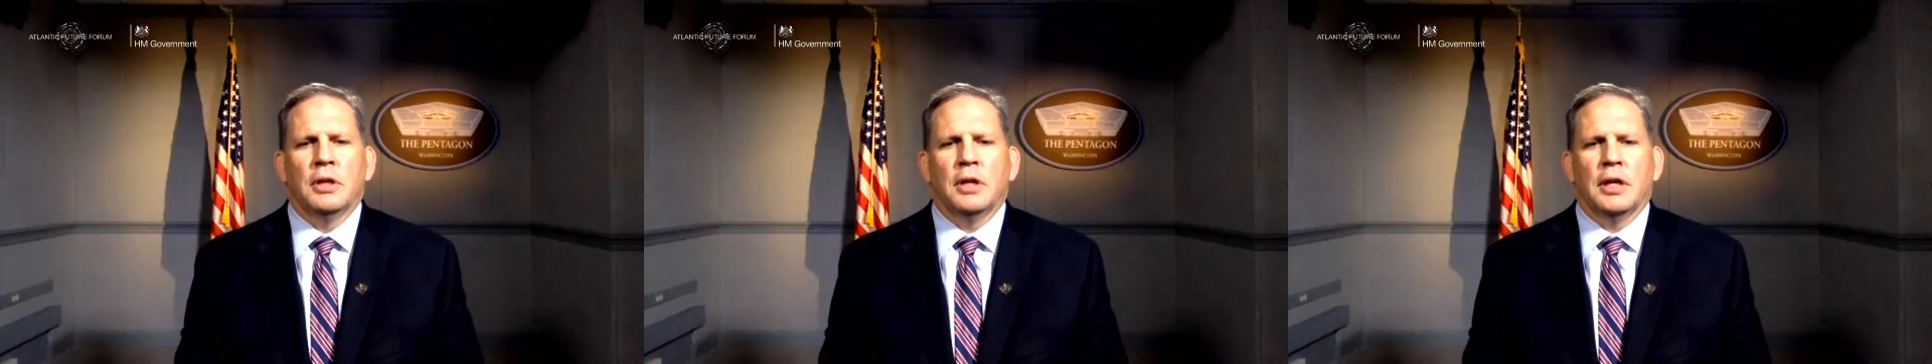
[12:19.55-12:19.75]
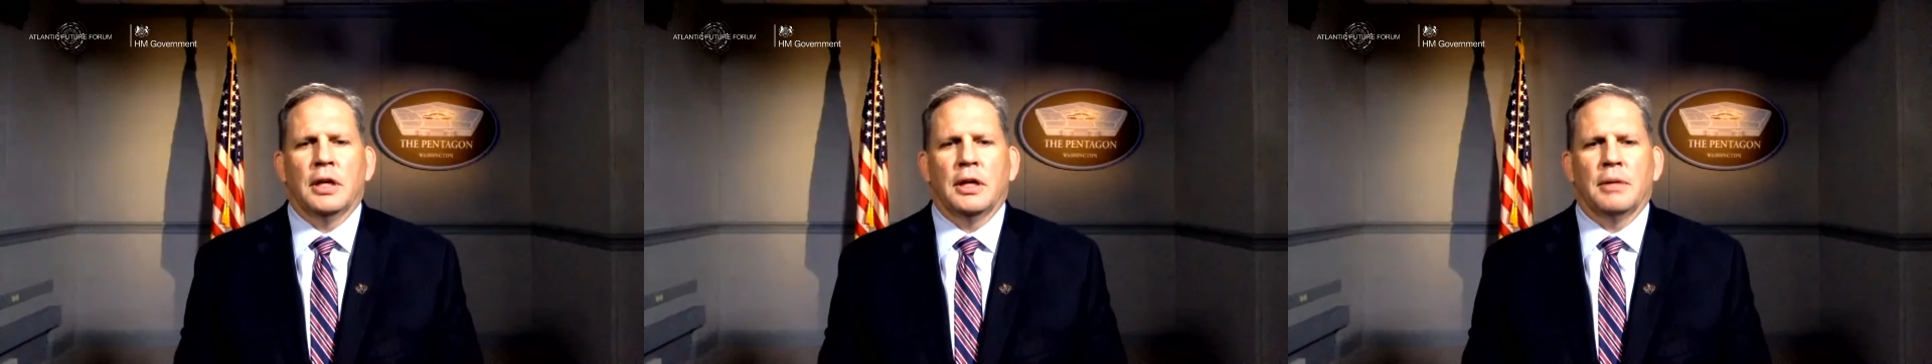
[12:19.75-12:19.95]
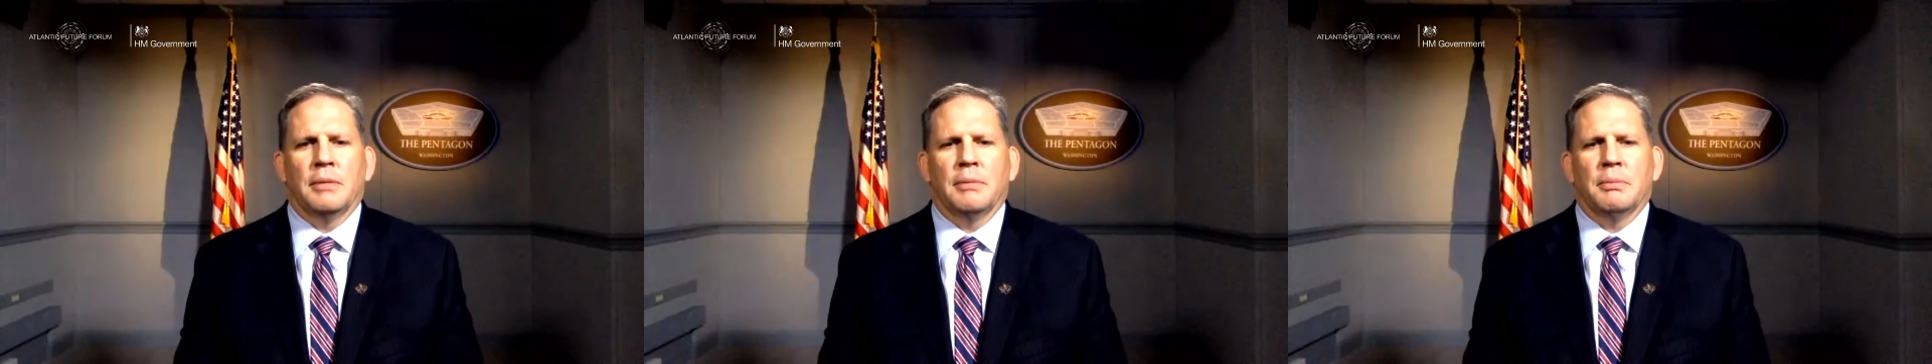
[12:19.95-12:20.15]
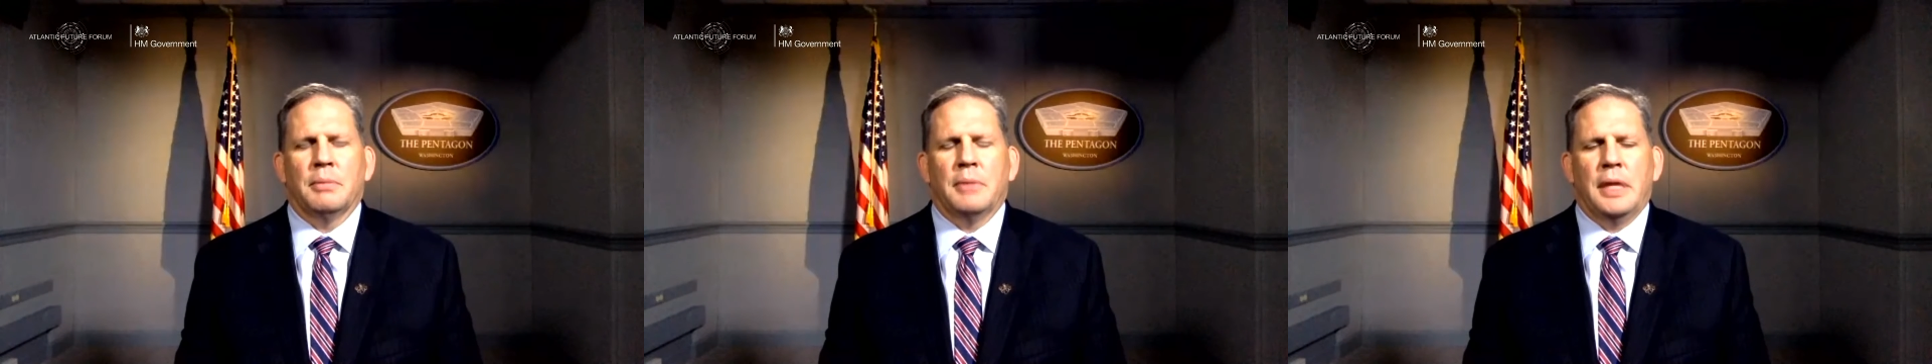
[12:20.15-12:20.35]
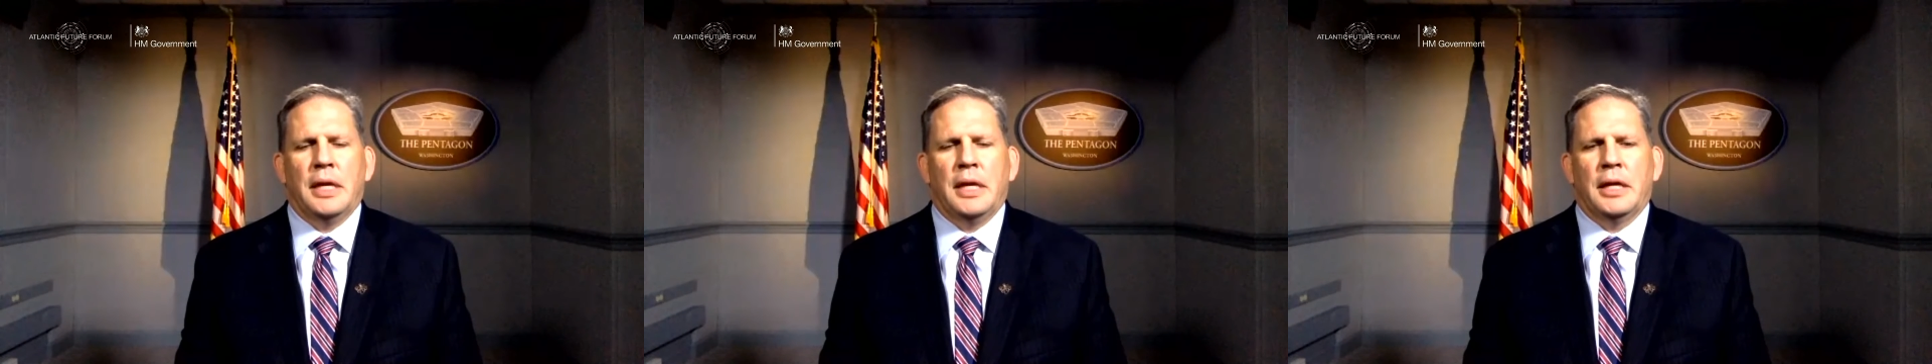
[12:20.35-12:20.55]

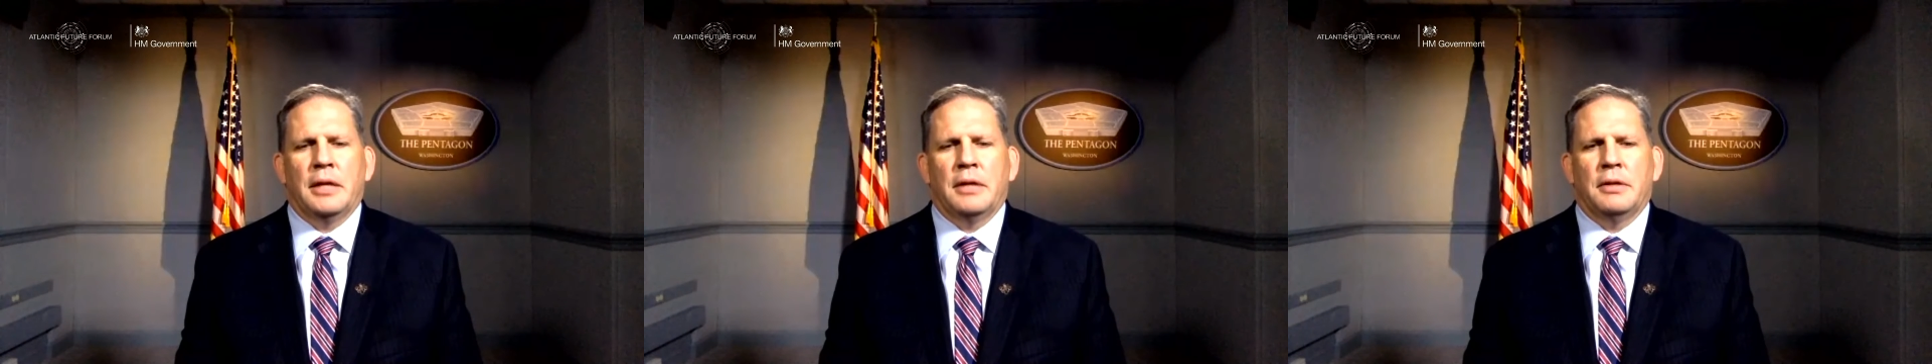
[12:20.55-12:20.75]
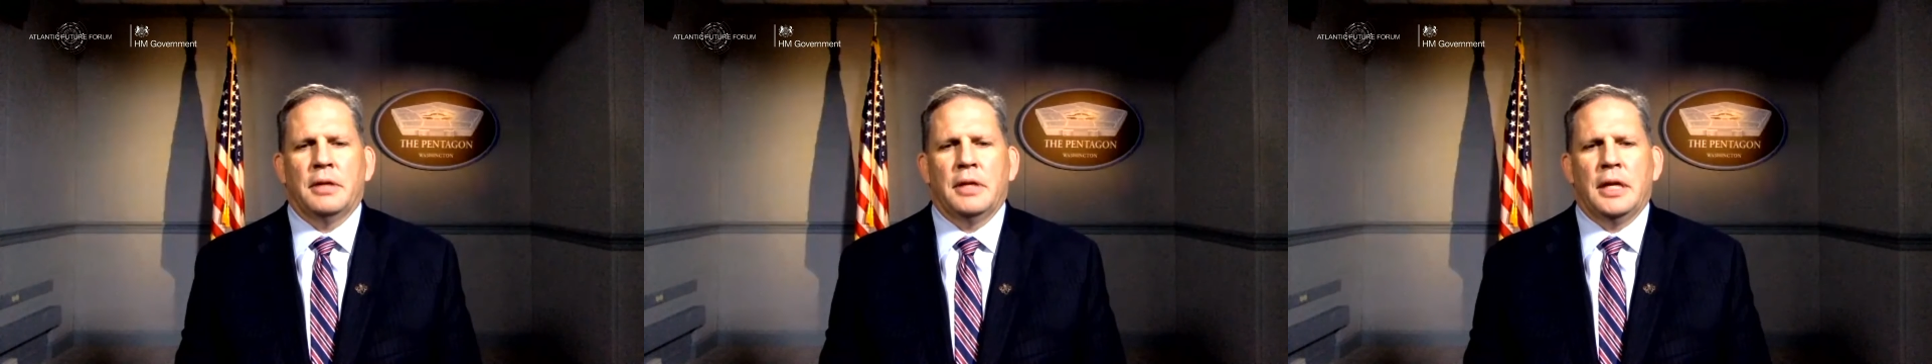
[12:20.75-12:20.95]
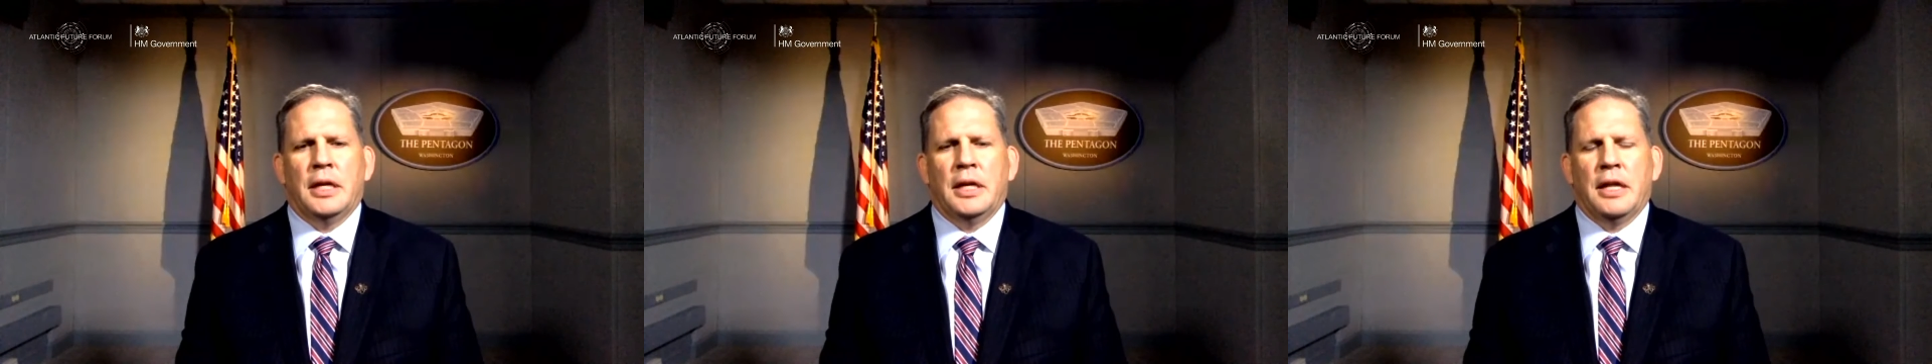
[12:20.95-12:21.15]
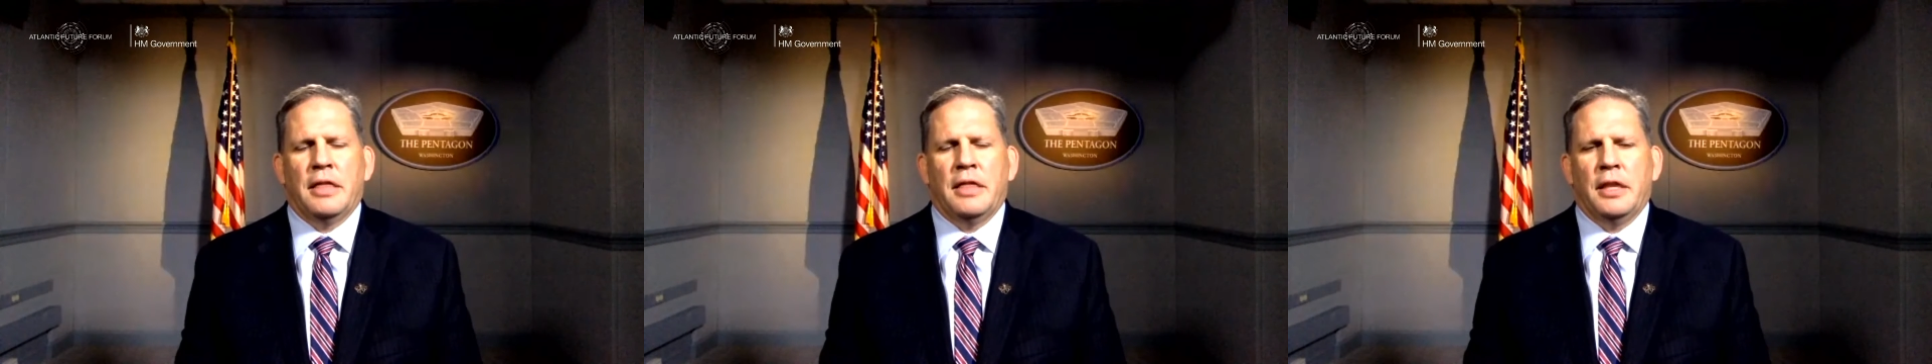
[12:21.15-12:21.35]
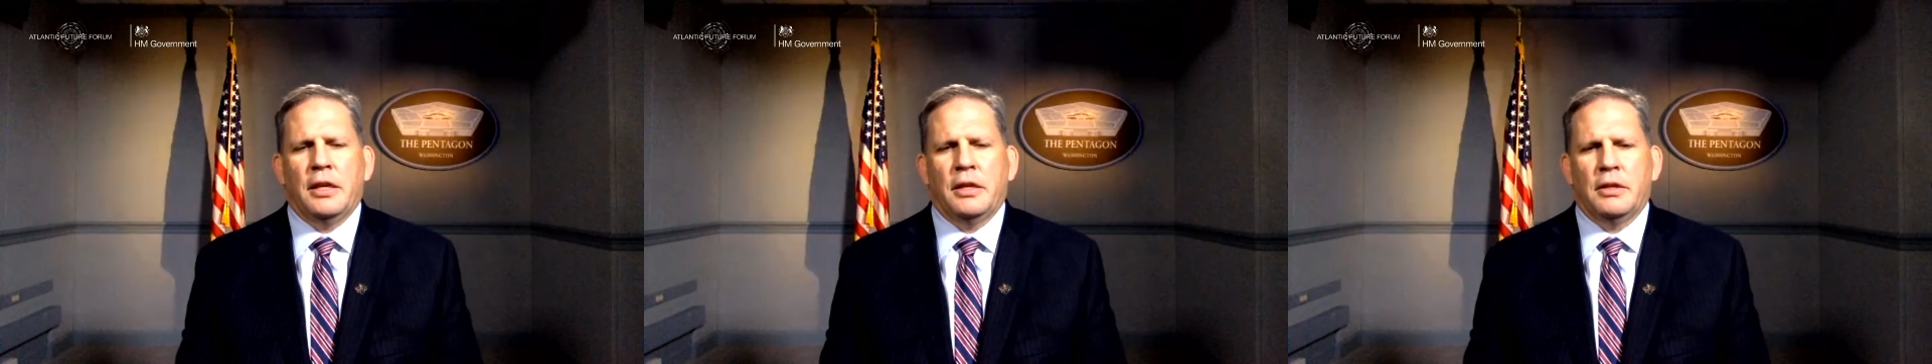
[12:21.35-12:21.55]
And I
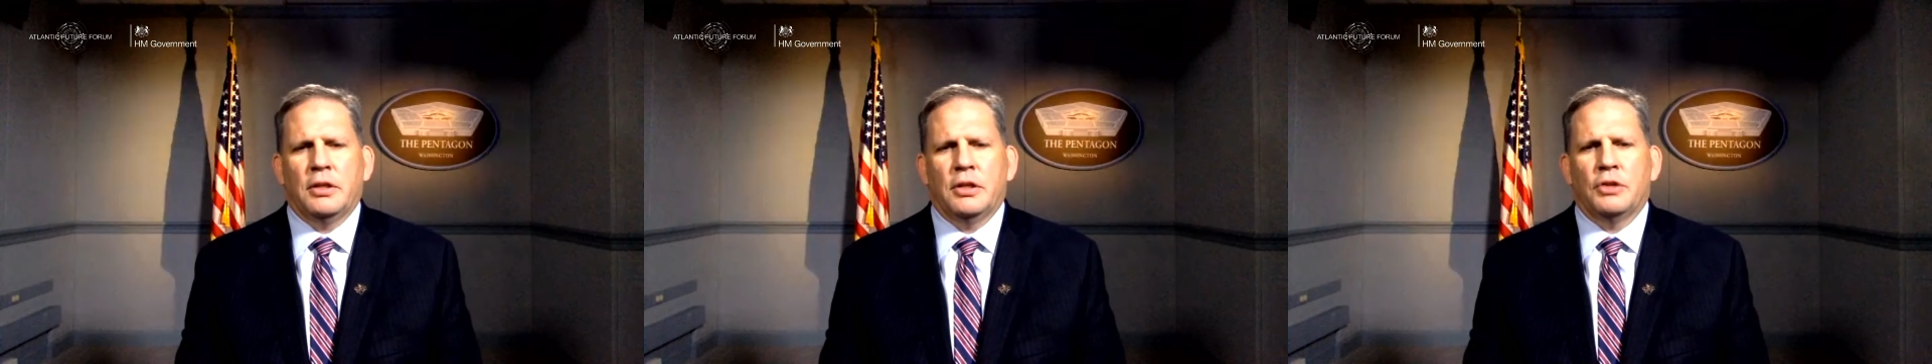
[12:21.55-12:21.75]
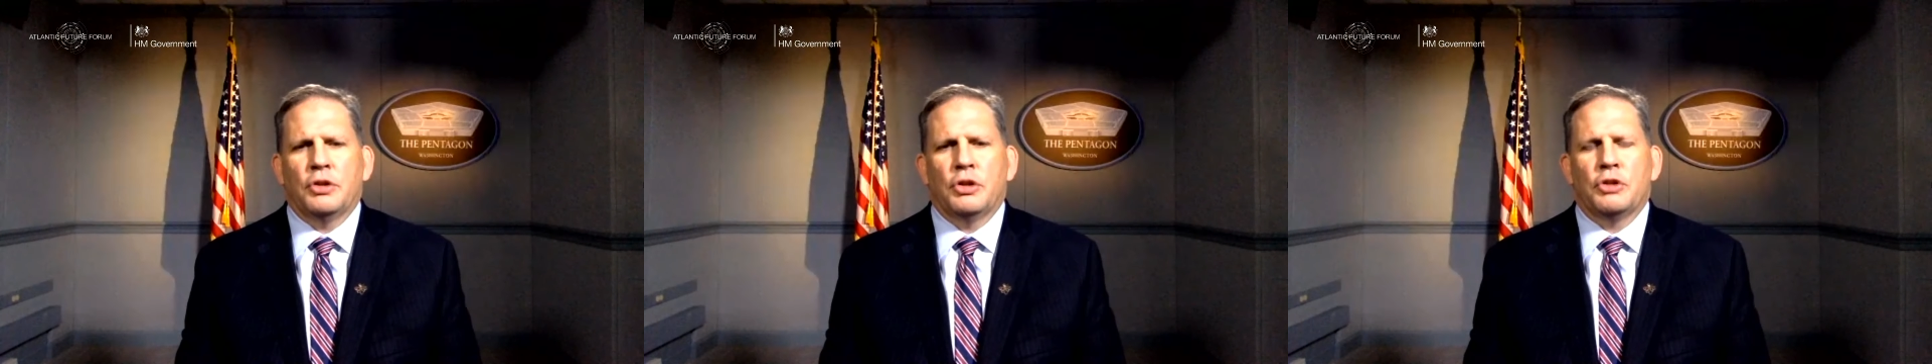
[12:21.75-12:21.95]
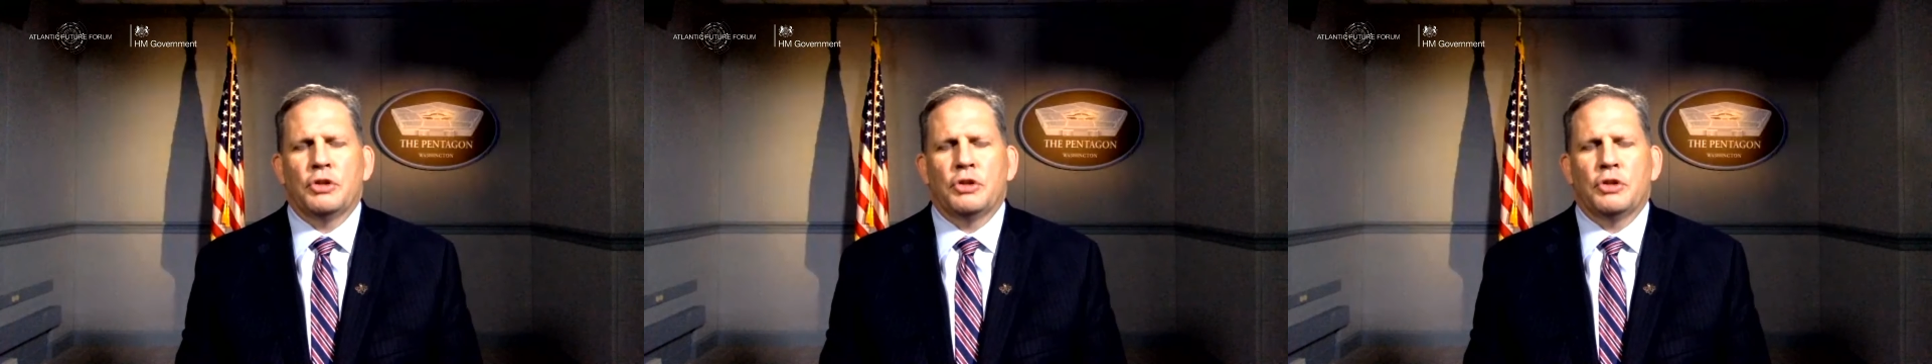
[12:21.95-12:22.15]
think the